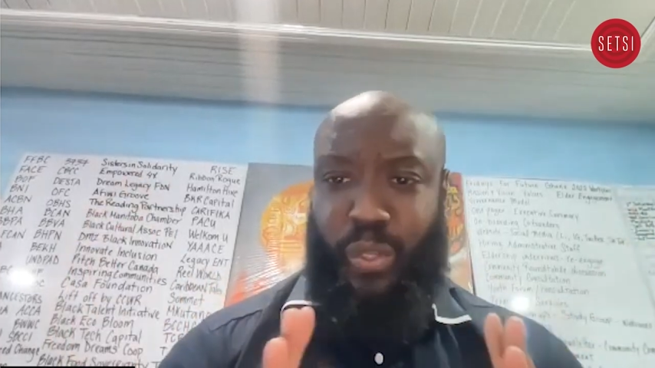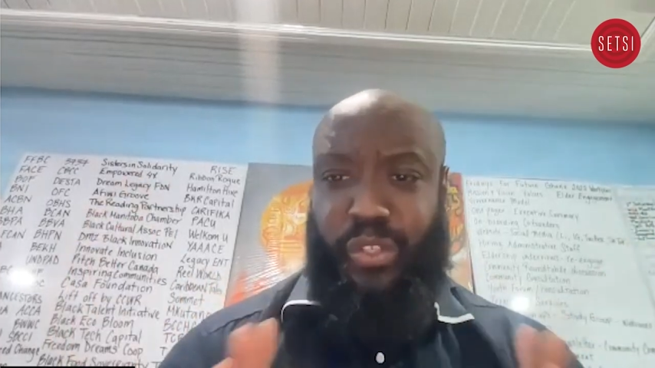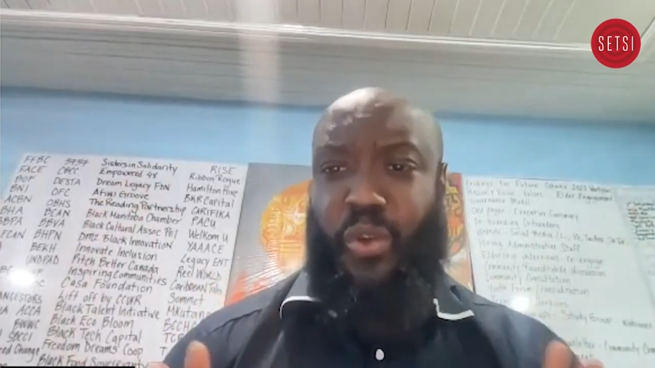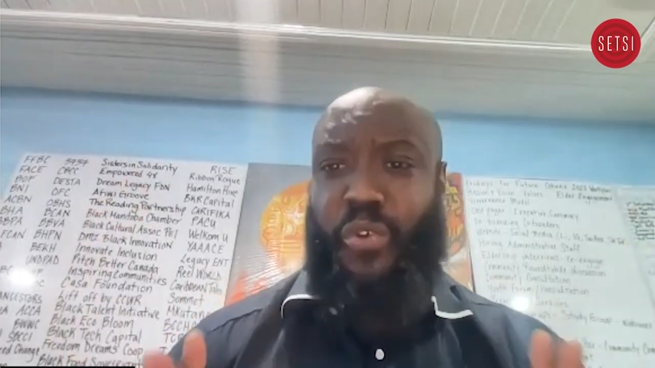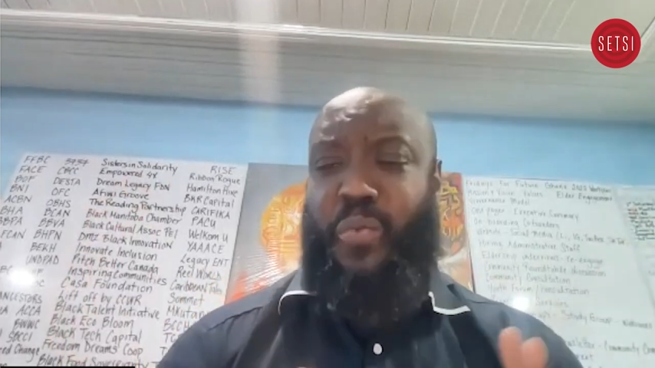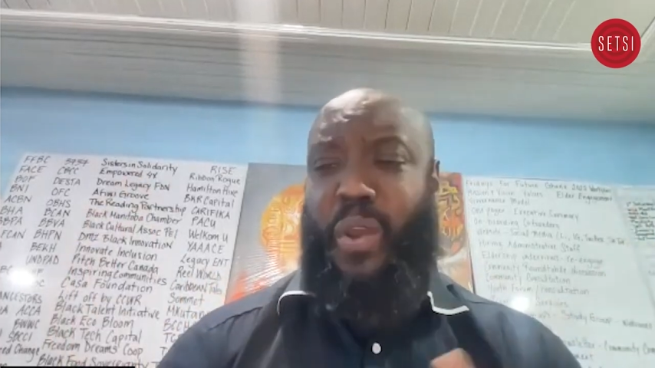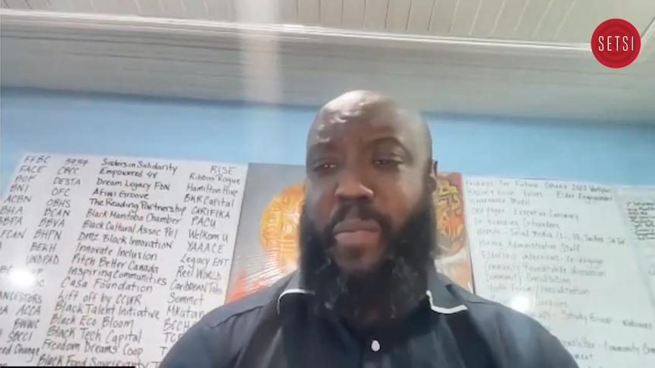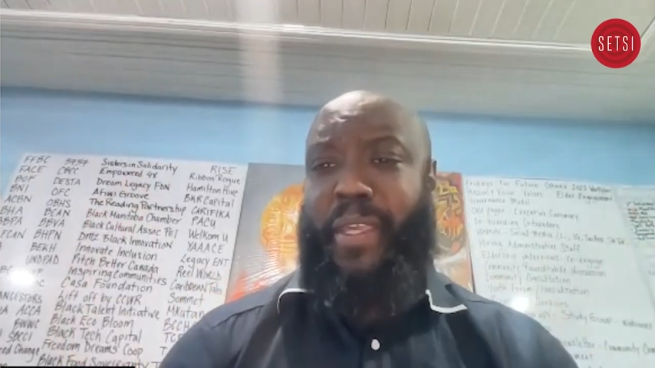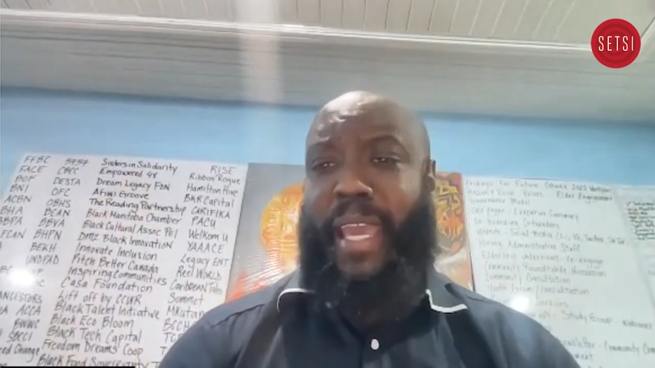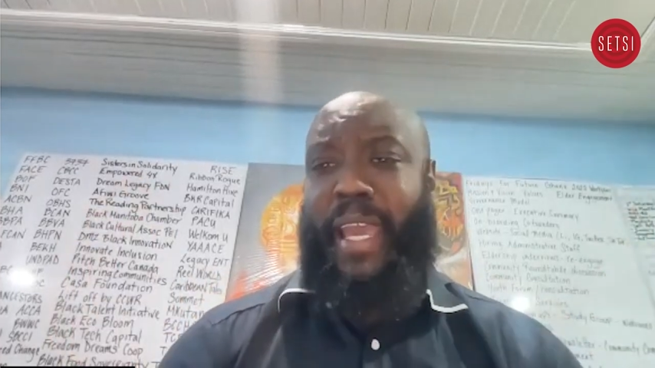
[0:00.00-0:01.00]
close the way we
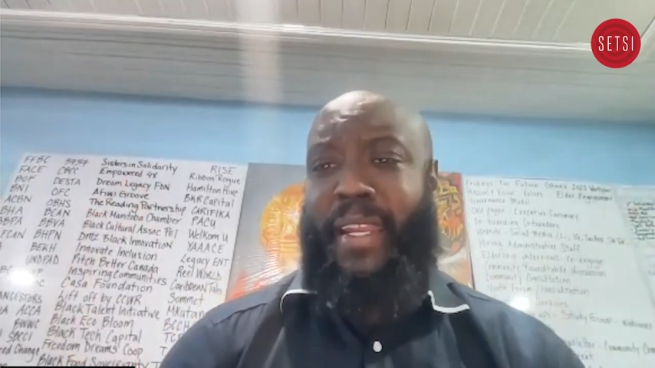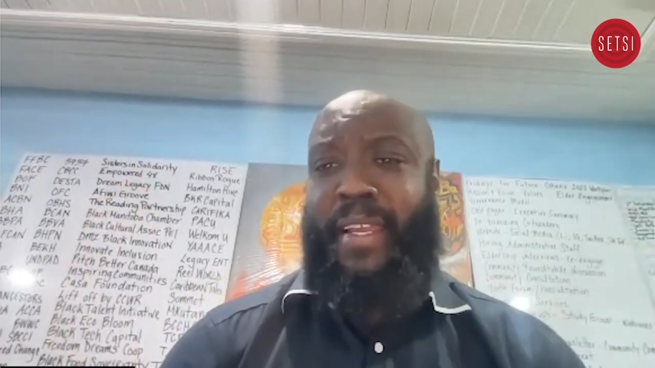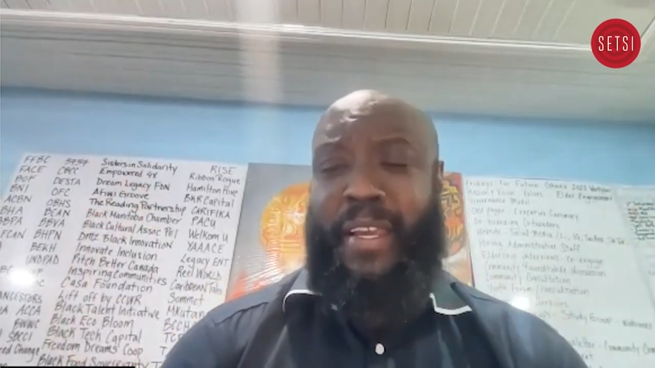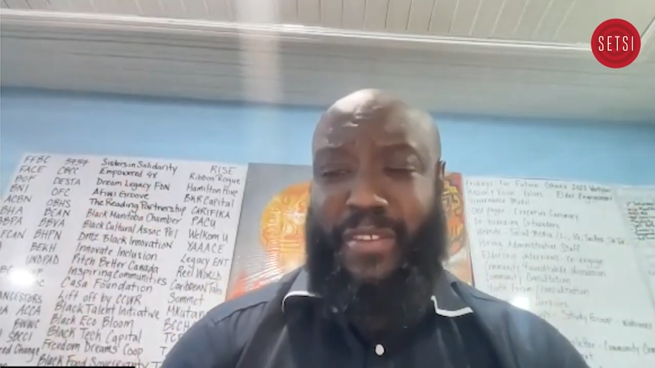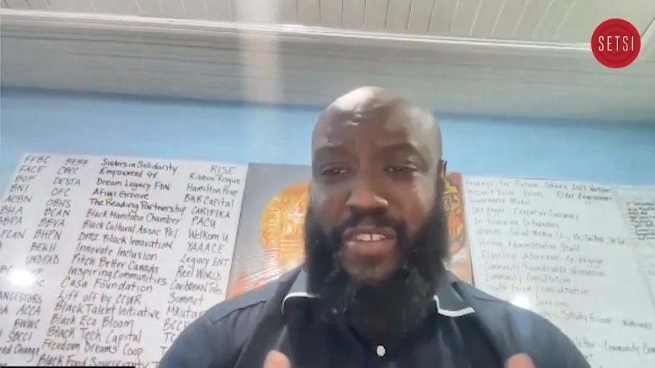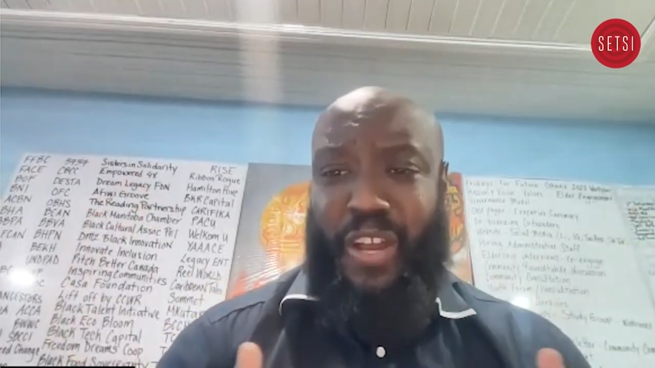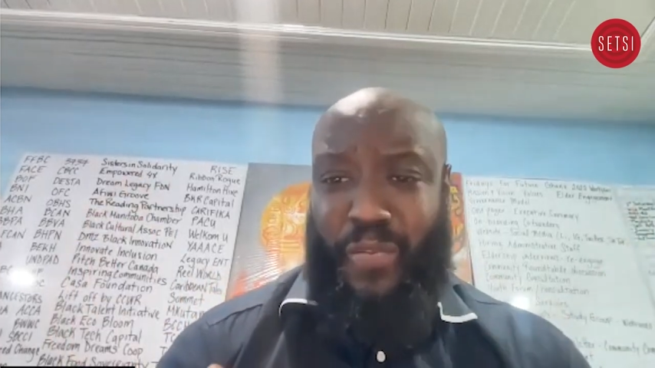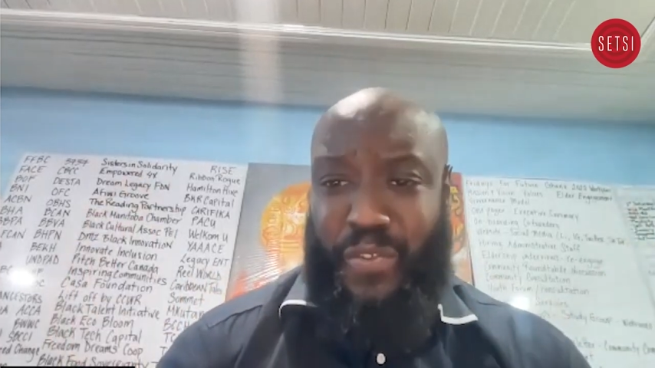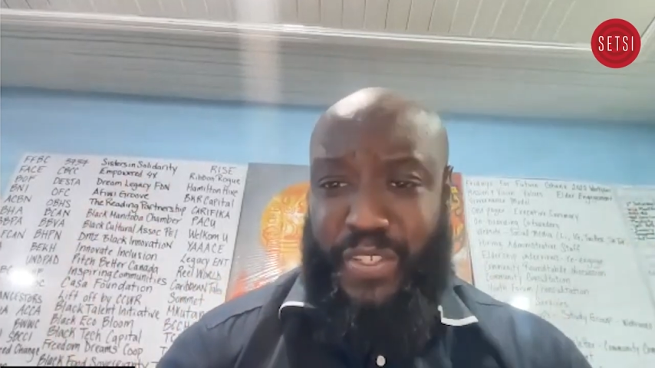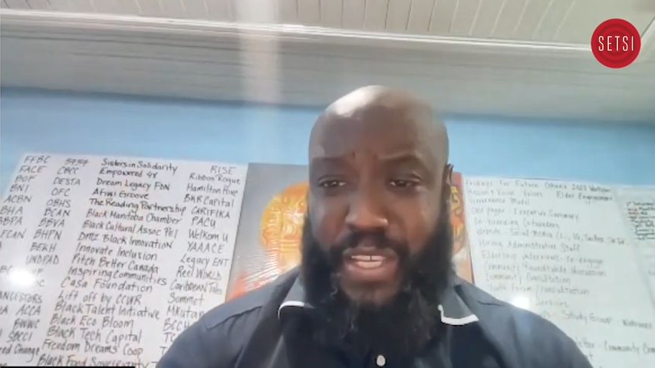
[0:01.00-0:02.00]
began this
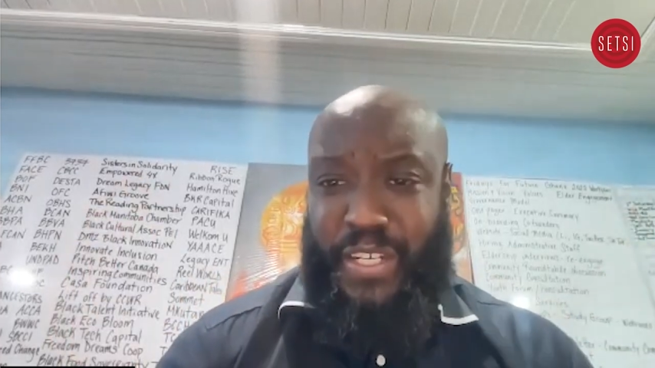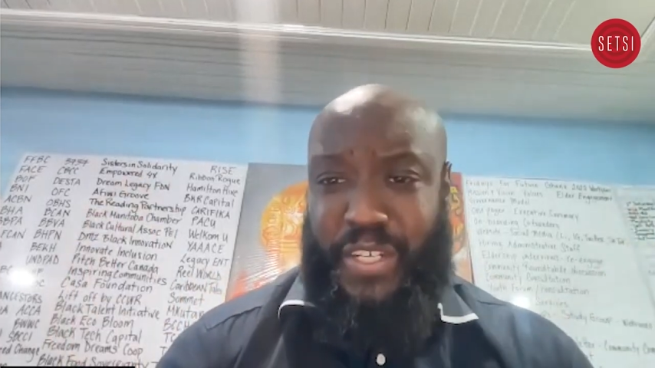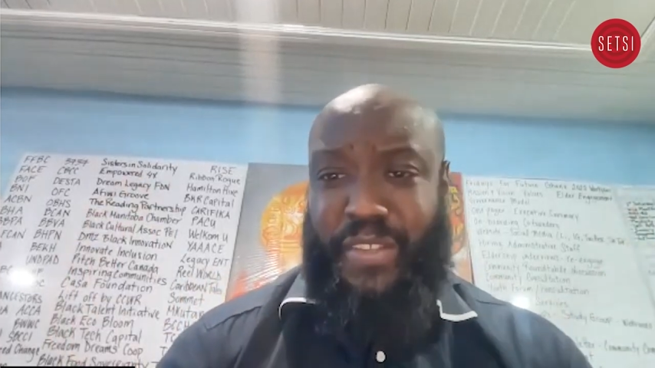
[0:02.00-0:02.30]
conversation,